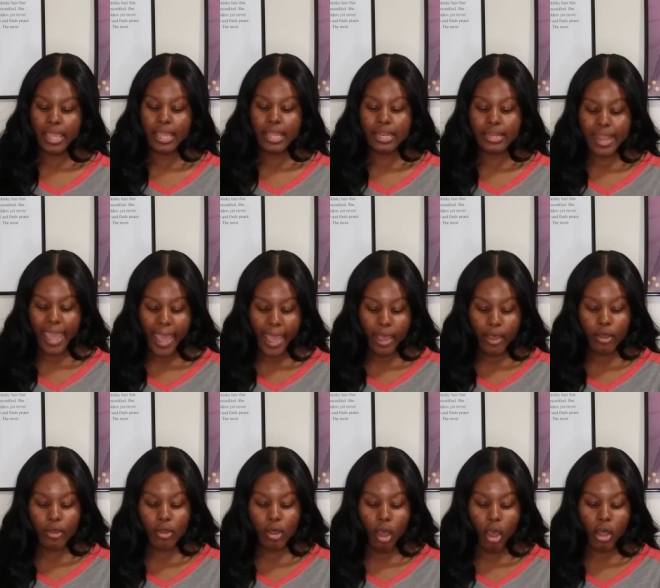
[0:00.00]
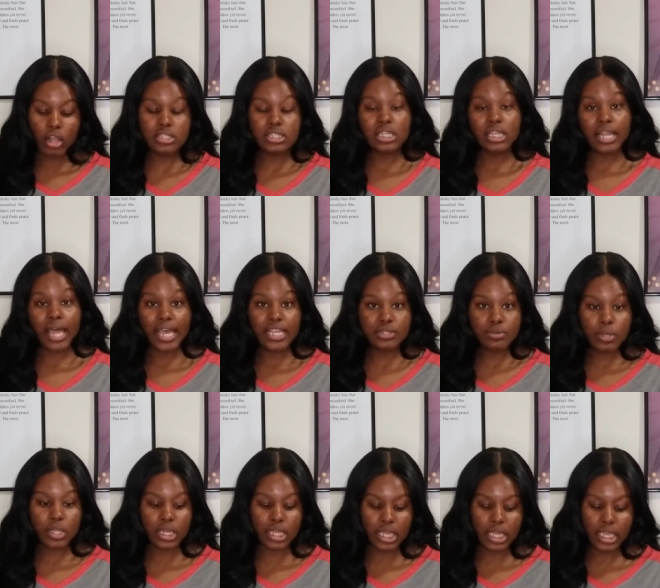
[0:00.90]
Now, on to the last
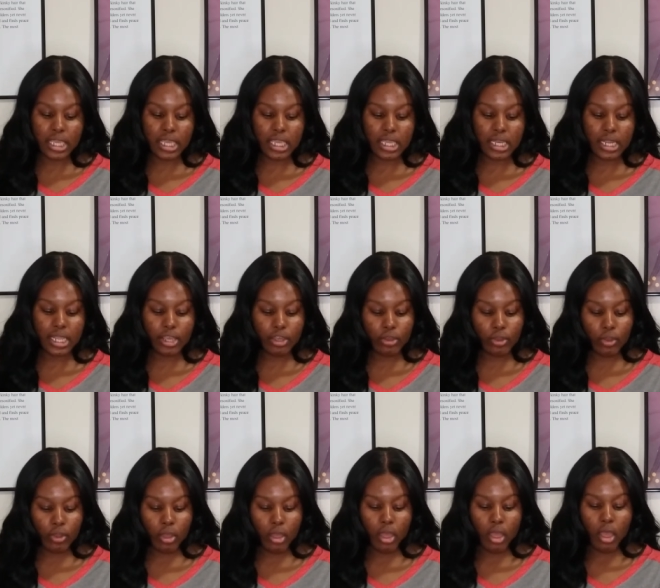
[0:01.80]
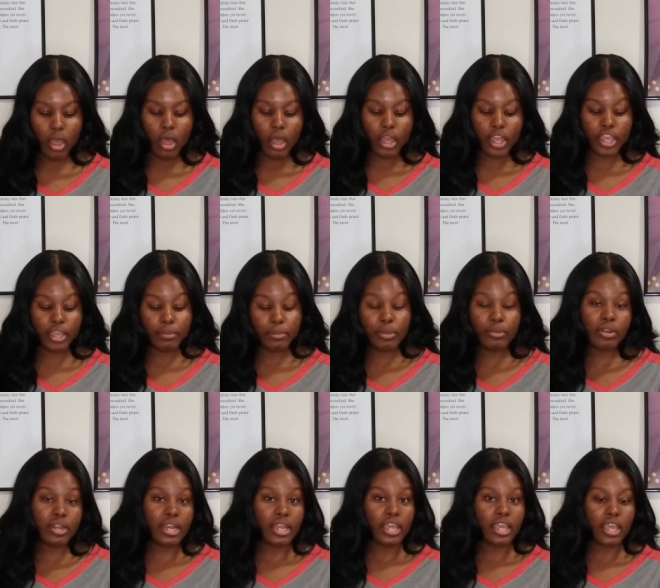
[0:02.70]
one in Hill
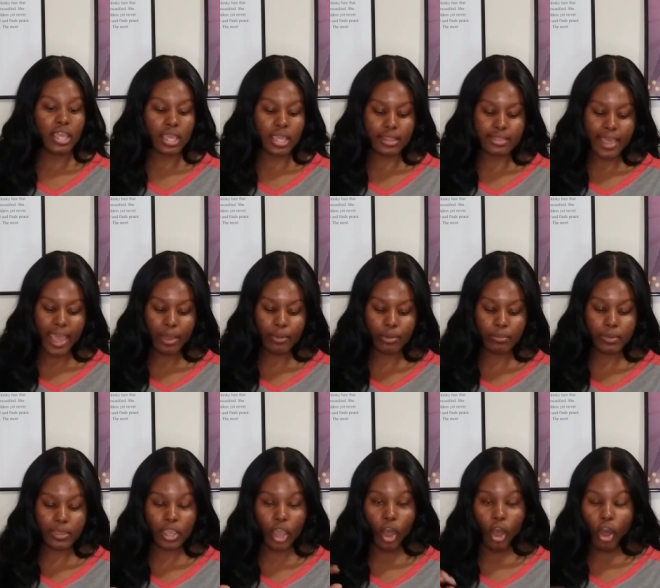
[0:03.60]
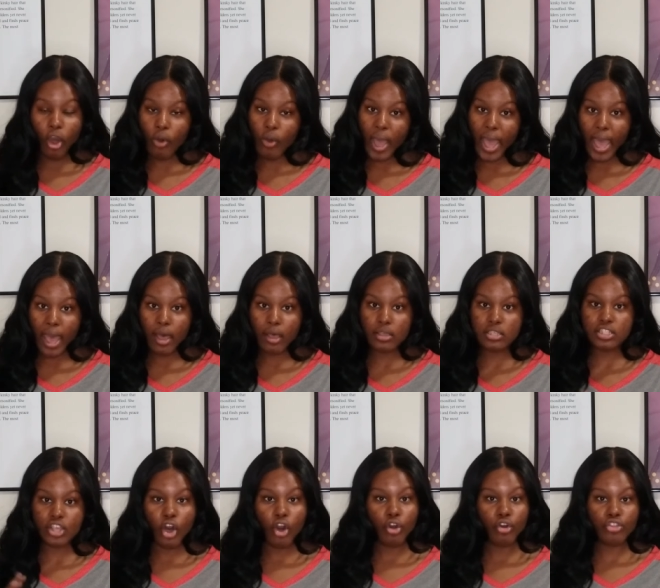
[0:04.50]
community. That will be O House,
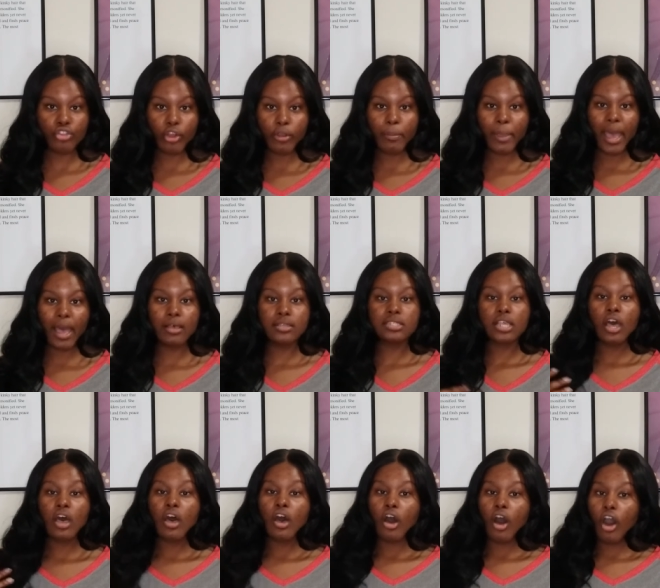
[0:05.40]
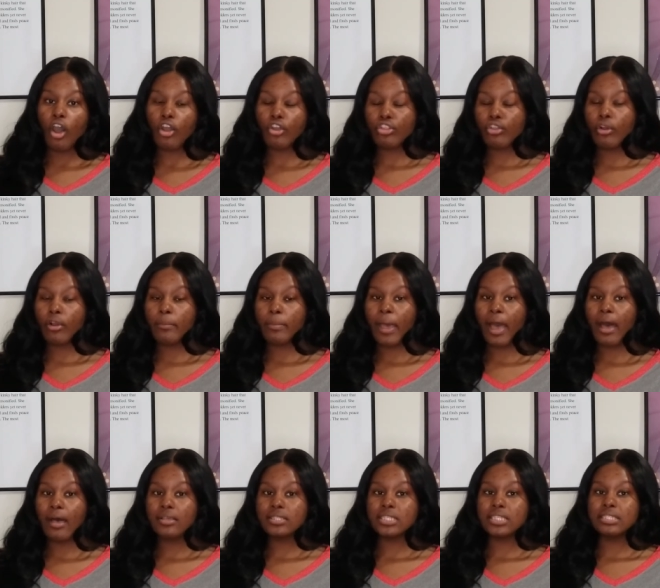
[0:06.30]
Oglethorpe House. Oglethorpe
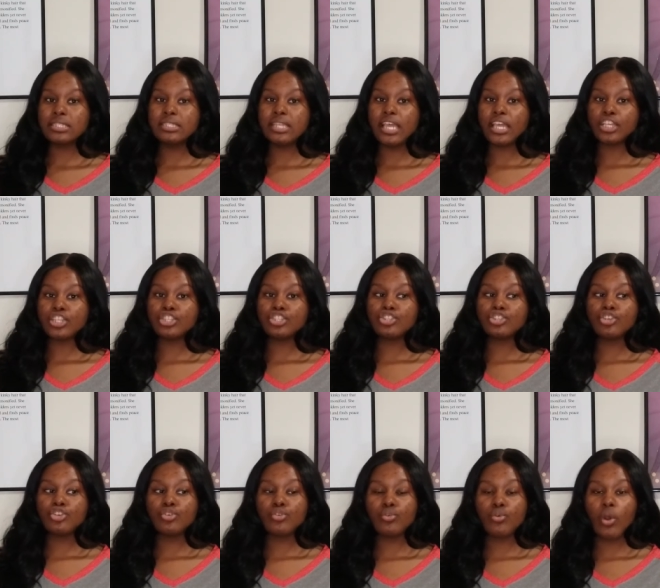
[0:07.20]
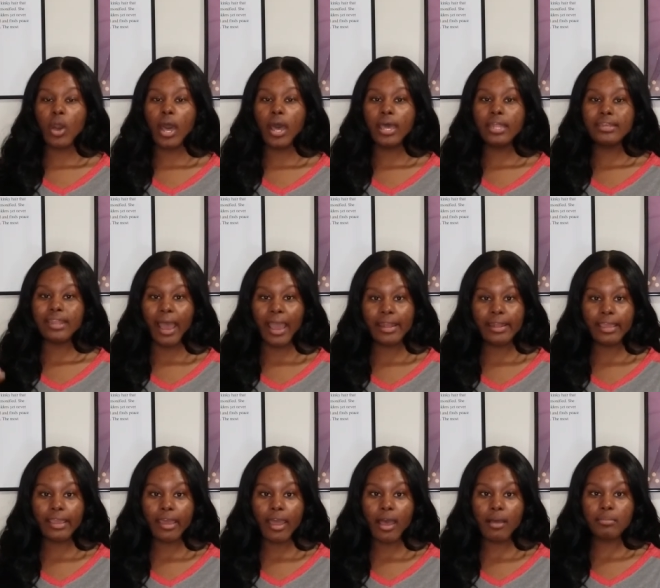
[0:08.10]
House is next to a
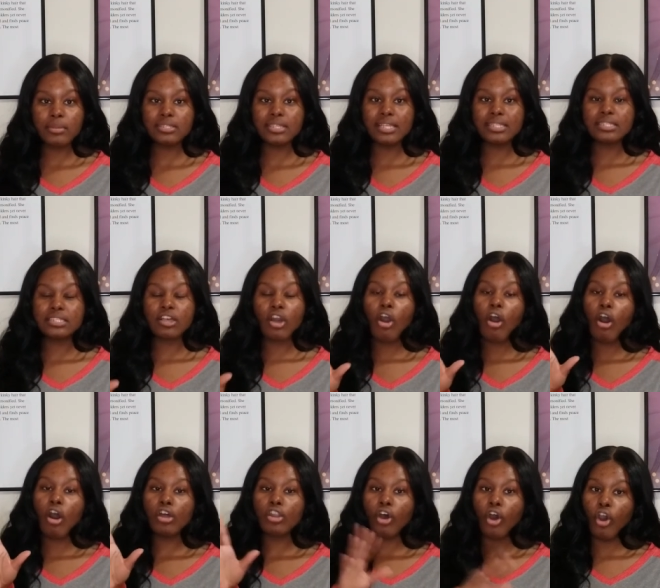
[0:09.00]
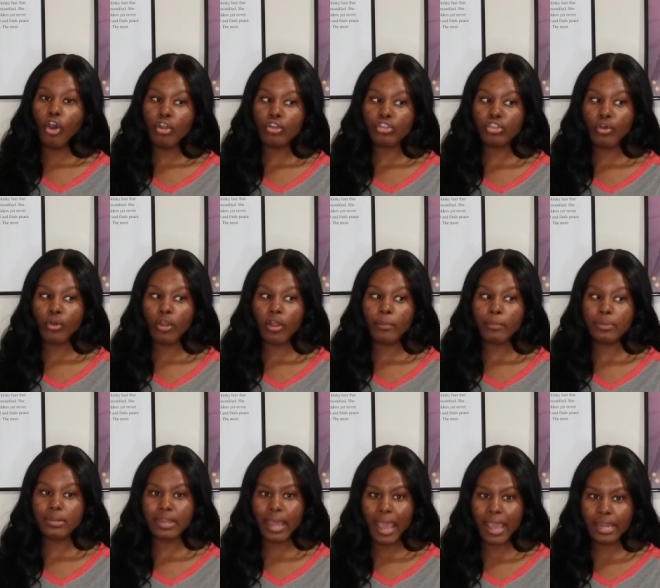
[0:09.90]
dining commons that's called Oglethorpe
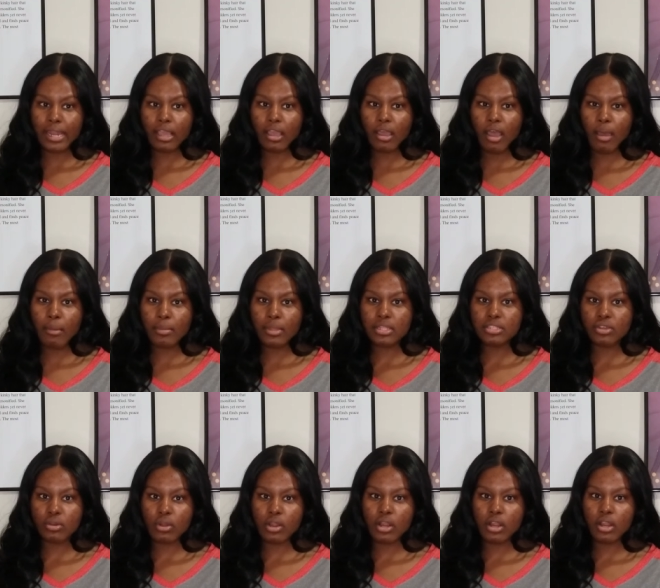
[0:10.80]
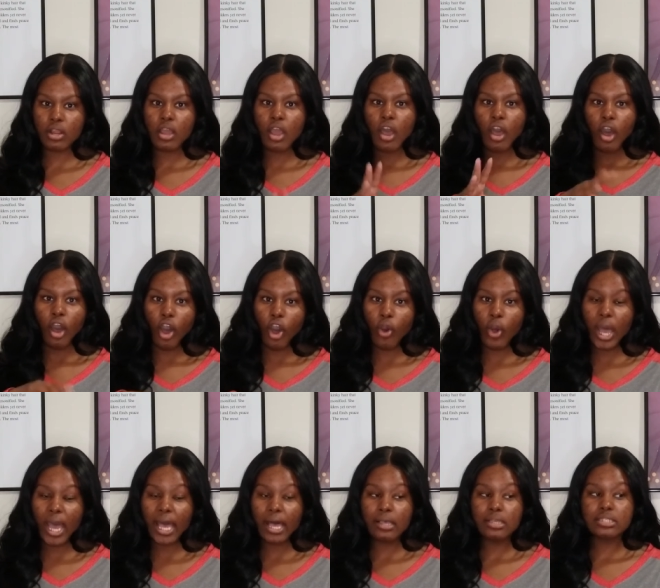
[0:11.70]
Dining Commons or O
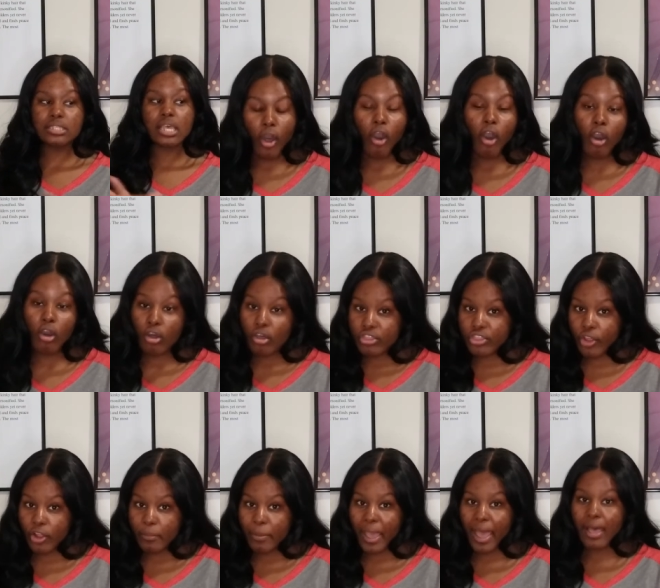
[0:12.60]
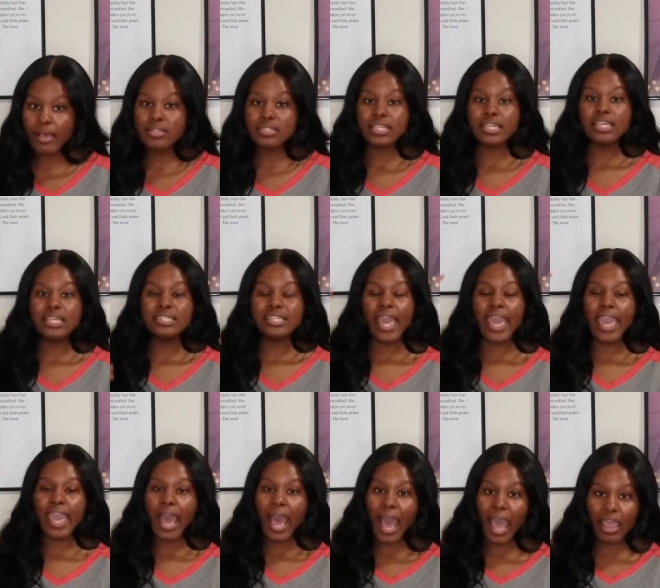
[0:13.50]
House. Oglethorpe House is
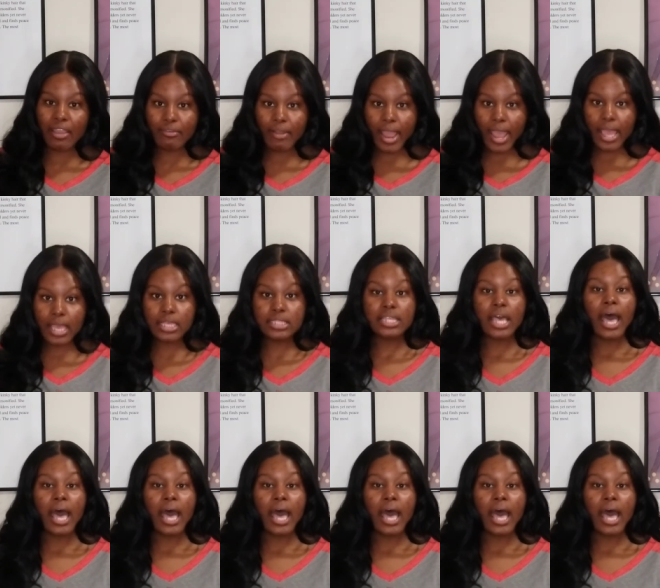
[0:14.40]
a high rise.